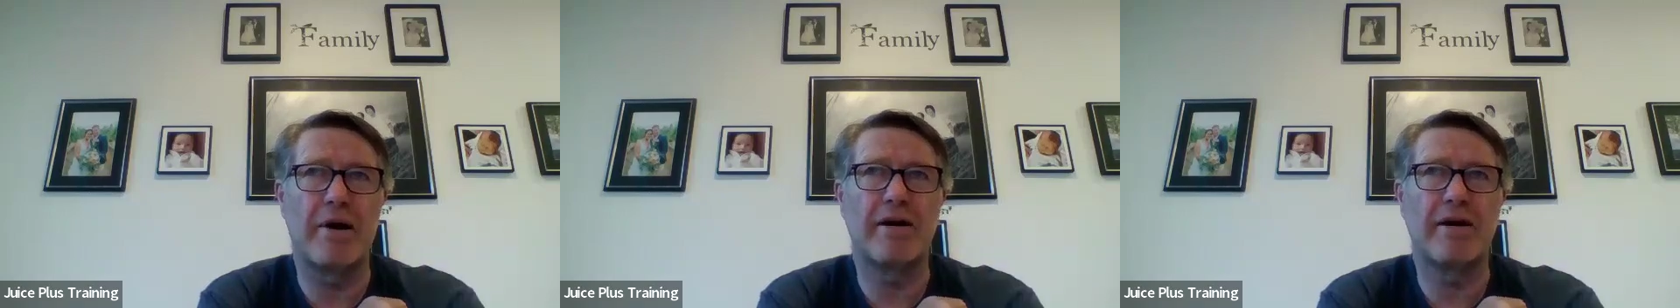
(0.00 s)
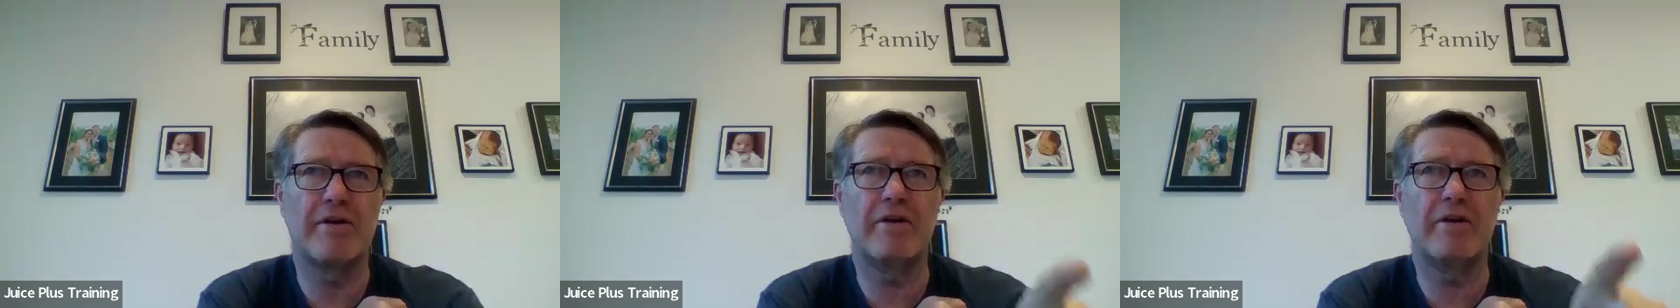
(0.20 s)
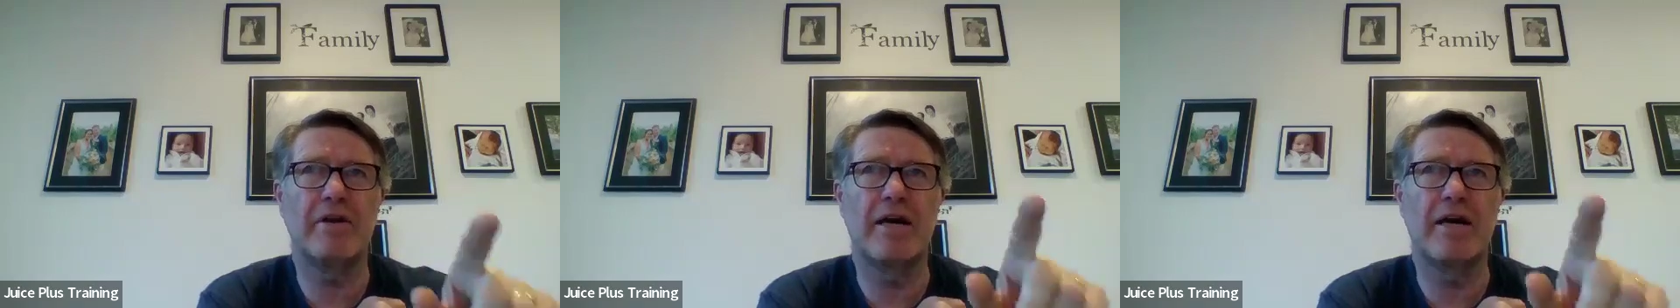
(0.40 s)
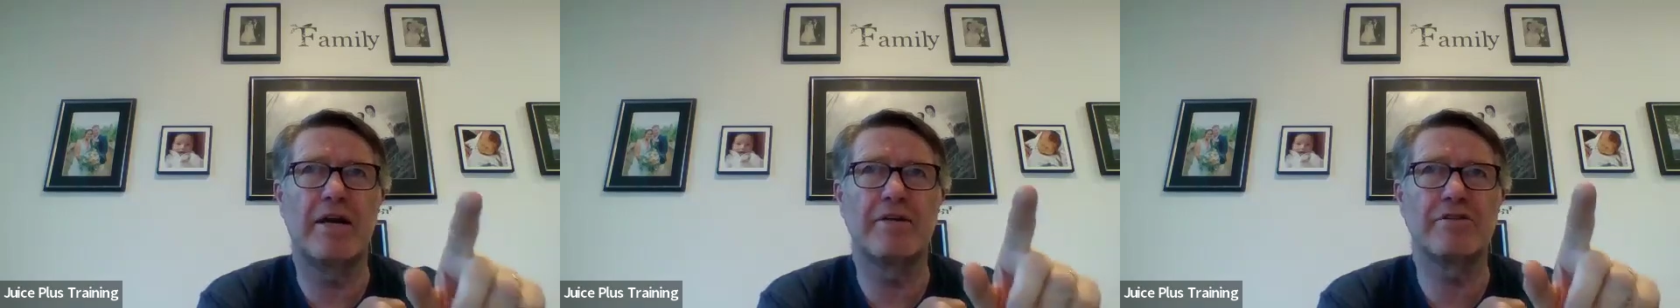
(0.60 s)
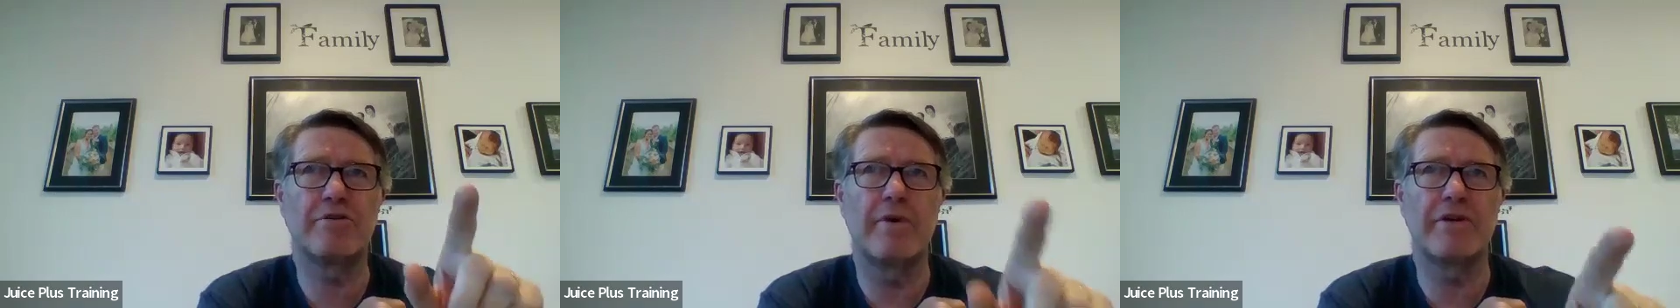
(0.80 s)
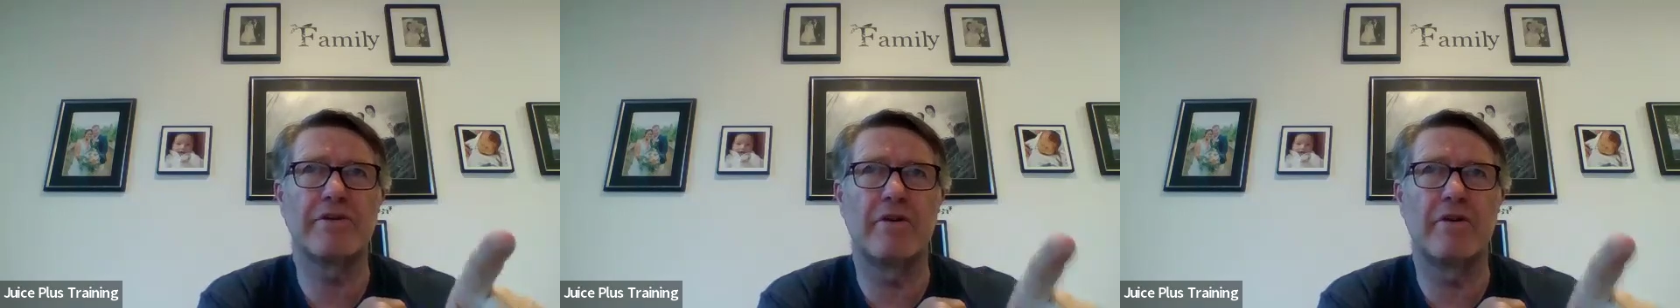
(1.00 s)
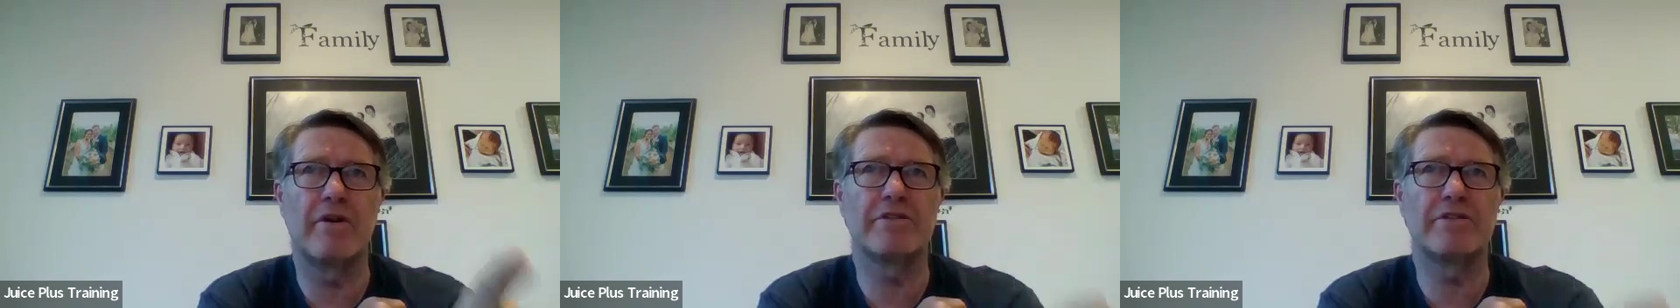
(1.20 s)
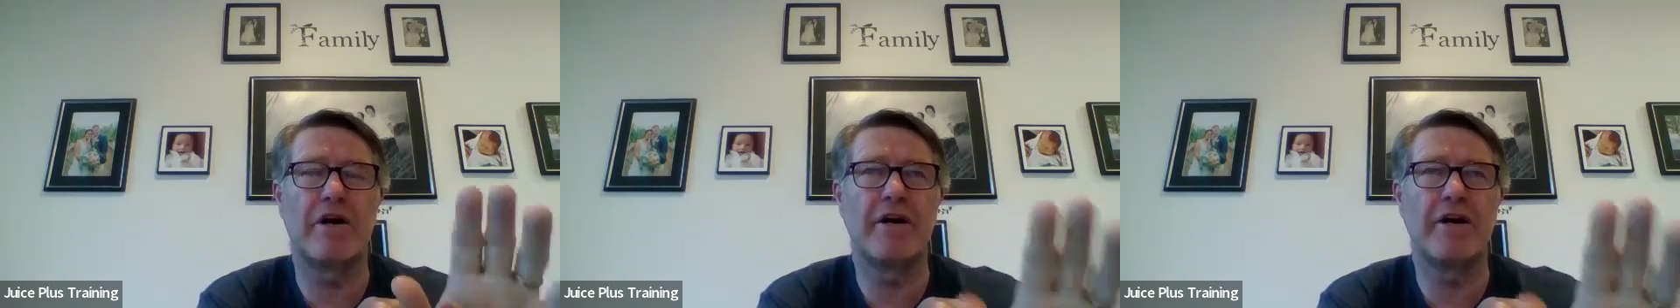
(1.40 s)
party, and his question
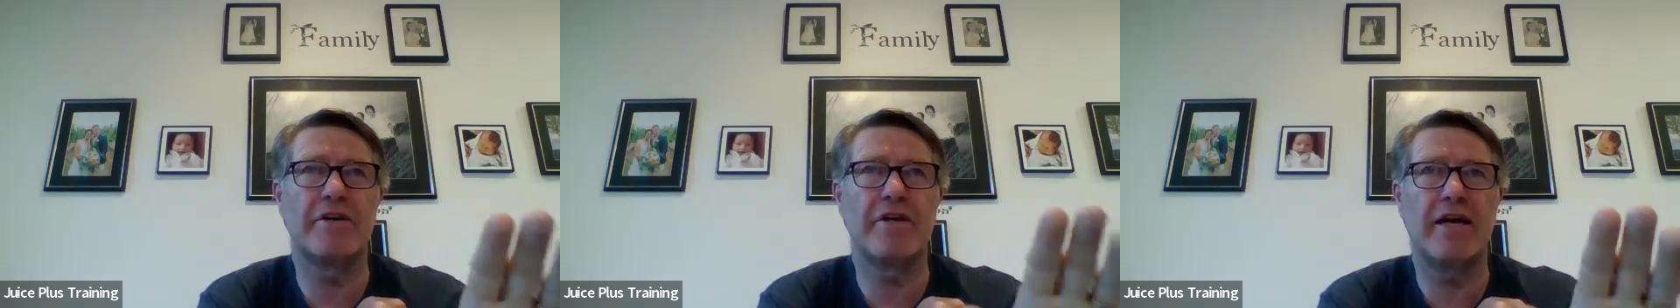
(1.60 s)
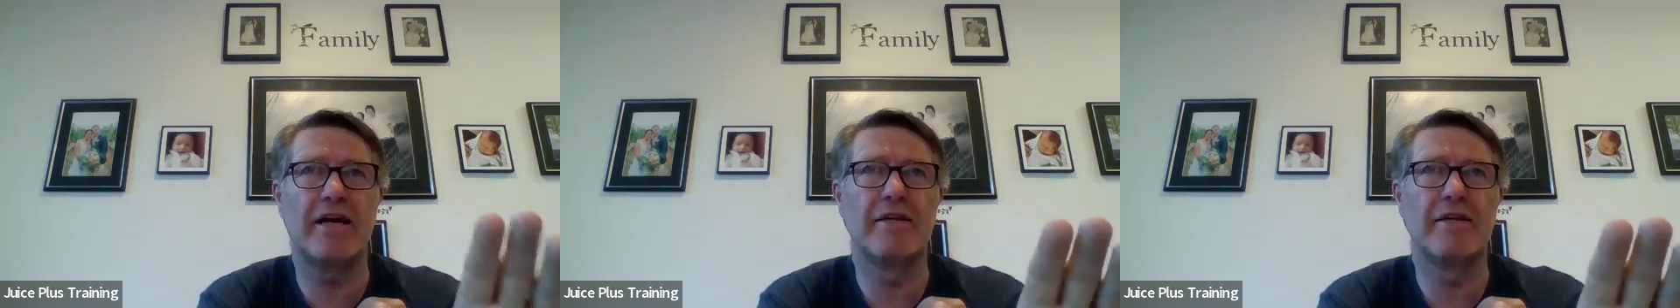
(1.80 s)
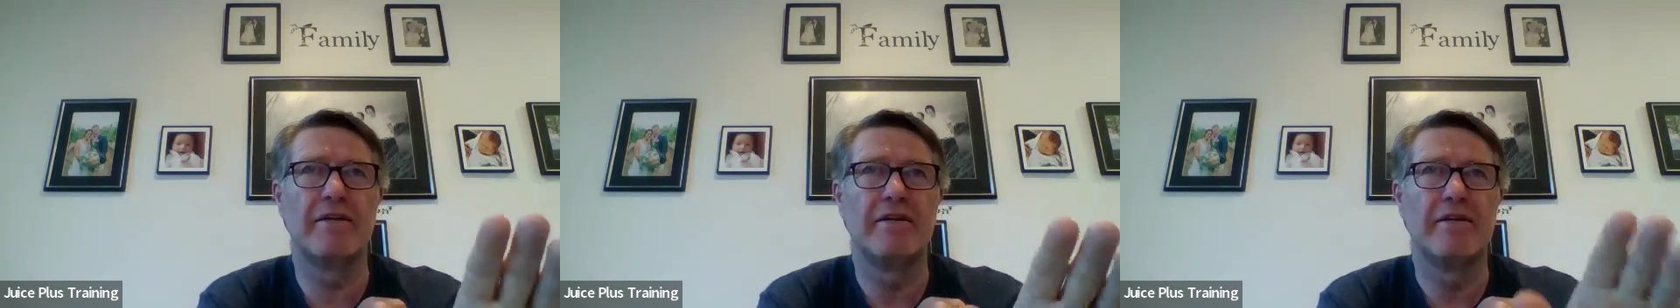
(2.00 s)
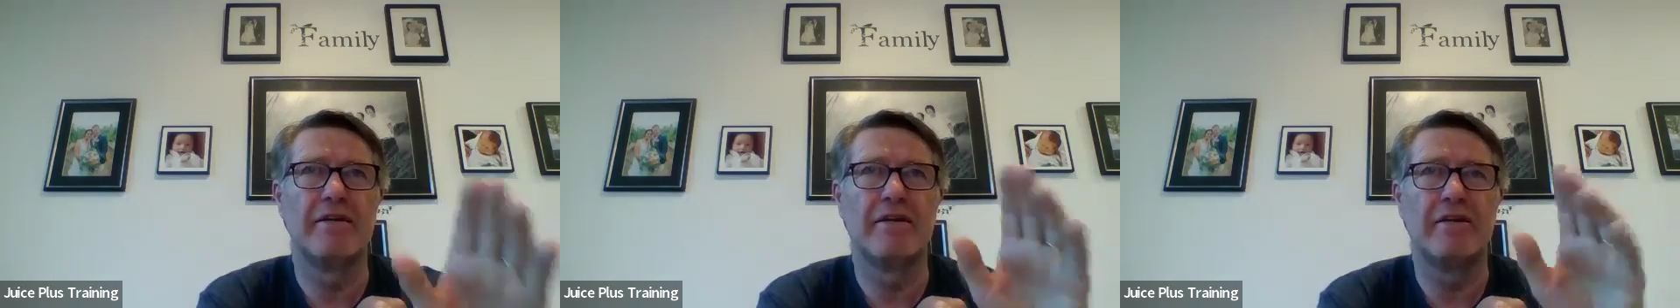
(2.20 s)
was, "Hi Dale,